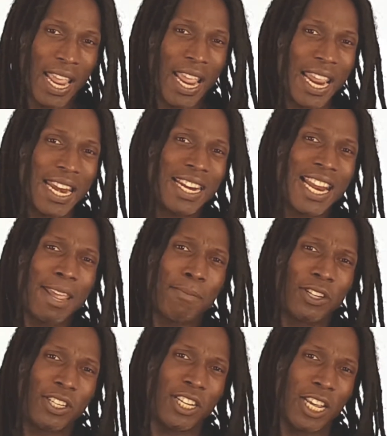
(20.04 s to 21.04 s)
In
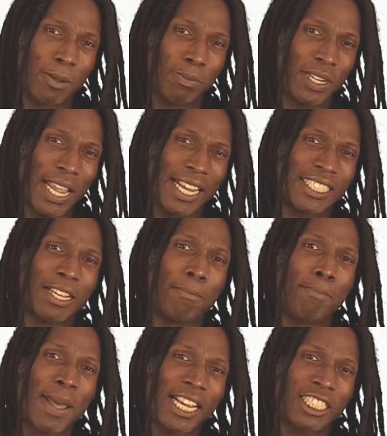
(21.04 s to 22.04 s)
layman terms, it's a
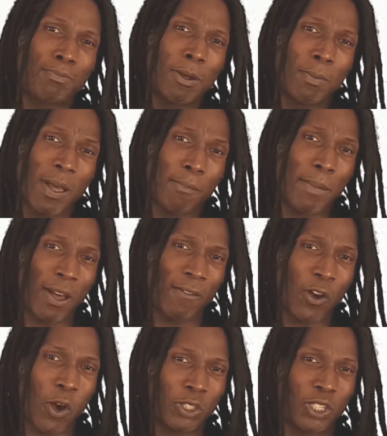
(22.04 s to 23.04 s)
maximum amount
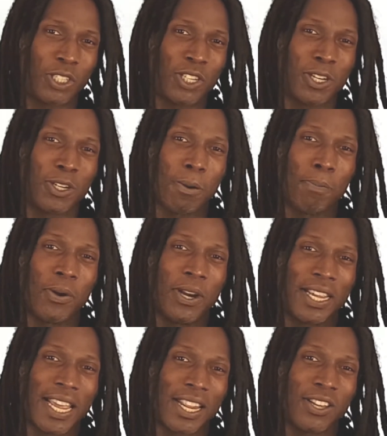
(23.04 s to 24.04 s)
of oxygen your body
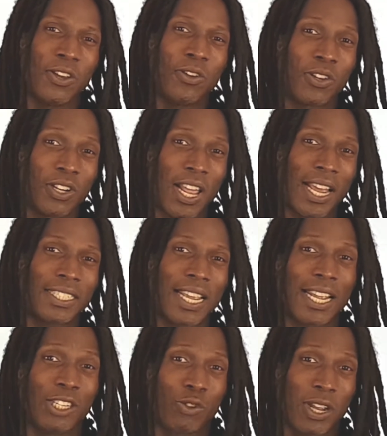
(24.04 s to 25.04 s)
can utilize
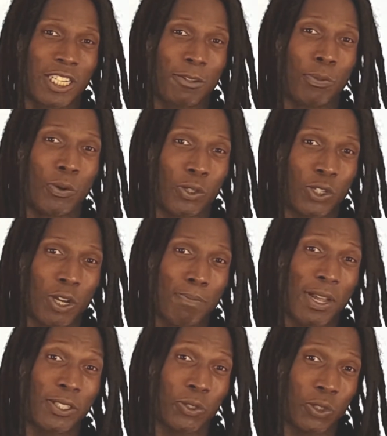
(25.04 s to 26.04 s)
and transport to your
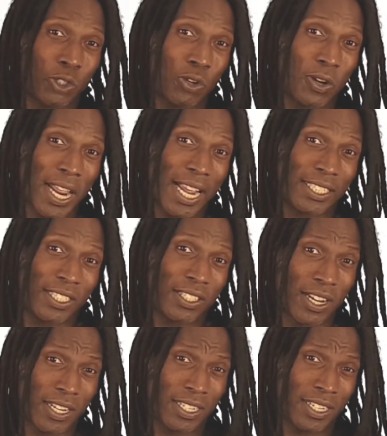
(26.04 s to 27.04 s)
muscles during
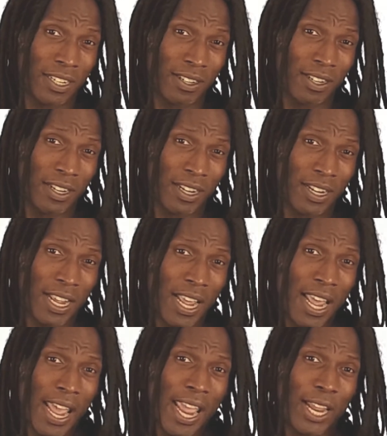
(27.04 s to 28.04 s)
exercise.
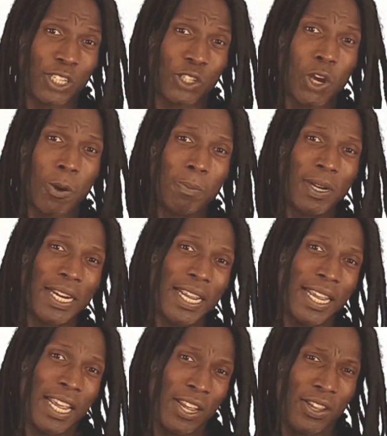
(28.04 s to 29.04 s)
It's
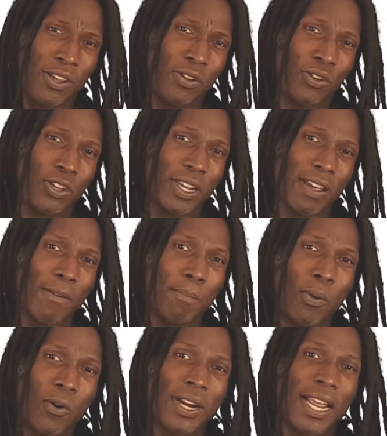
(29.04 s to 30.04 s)
commonly used to give
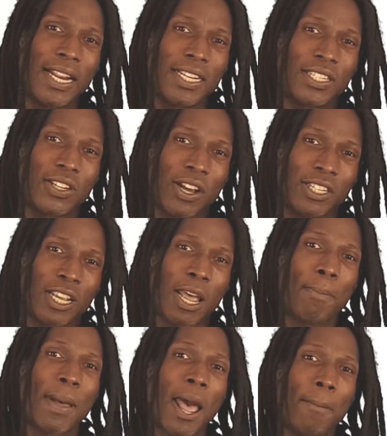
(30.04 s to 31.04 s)
important insights
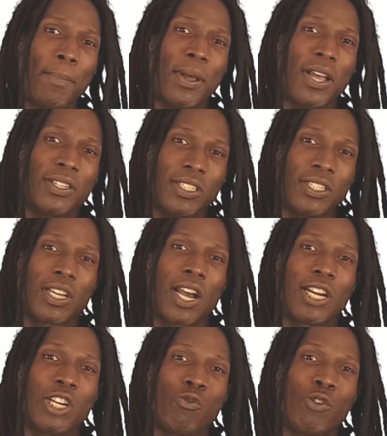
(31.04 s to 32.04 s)
about a person's
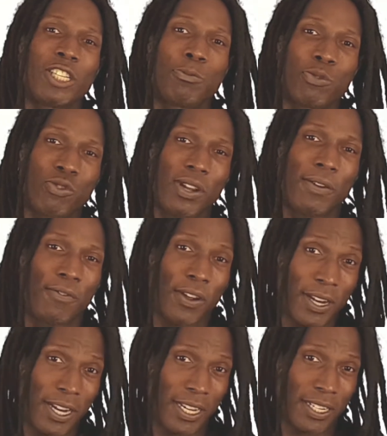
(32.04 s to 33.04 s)
cardiorespiratory
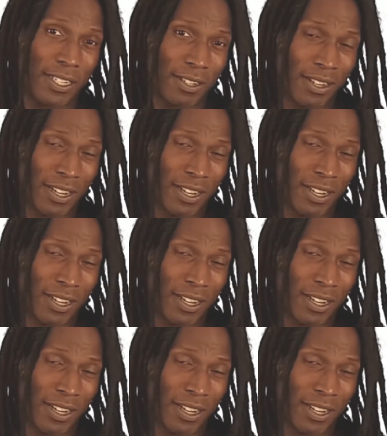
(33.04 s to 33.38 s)
fitness,